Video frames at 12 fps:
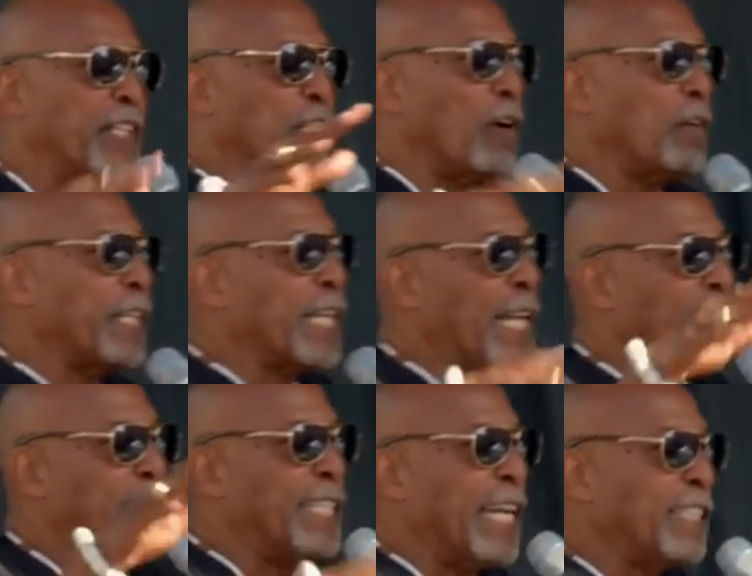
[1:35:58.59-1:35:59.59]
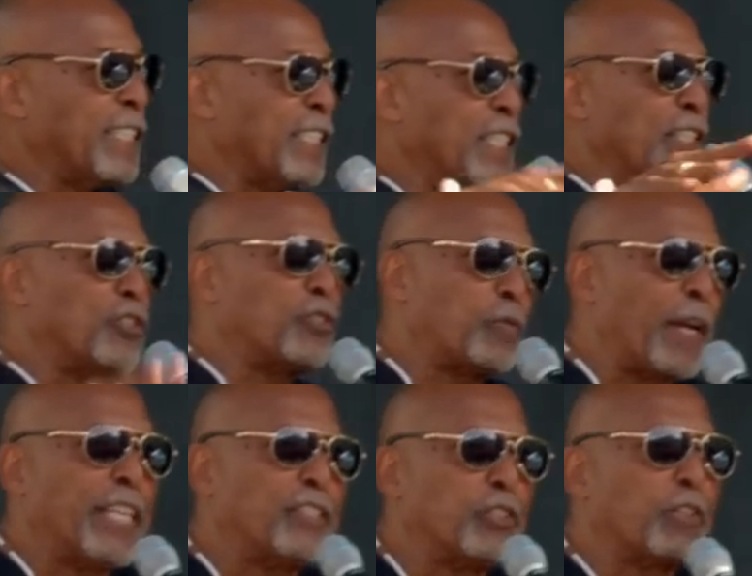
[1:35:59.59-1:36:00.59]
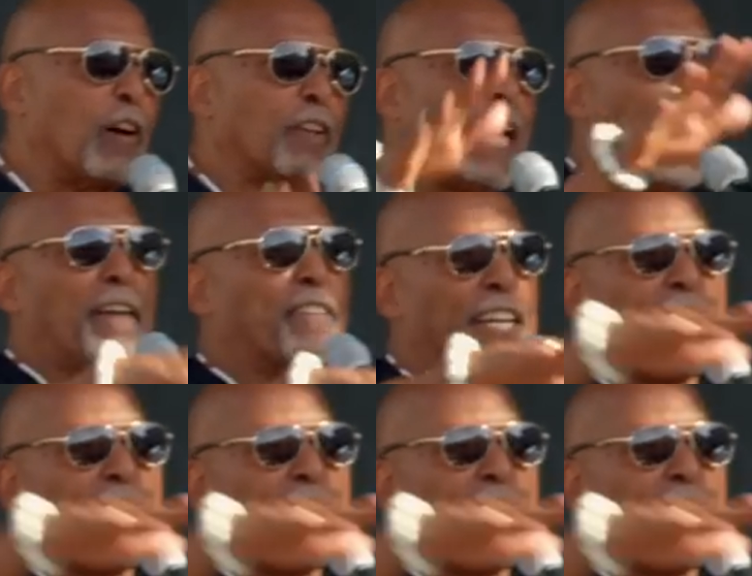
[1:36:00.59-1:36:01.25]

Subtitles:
you don't get identity straight, you don't have a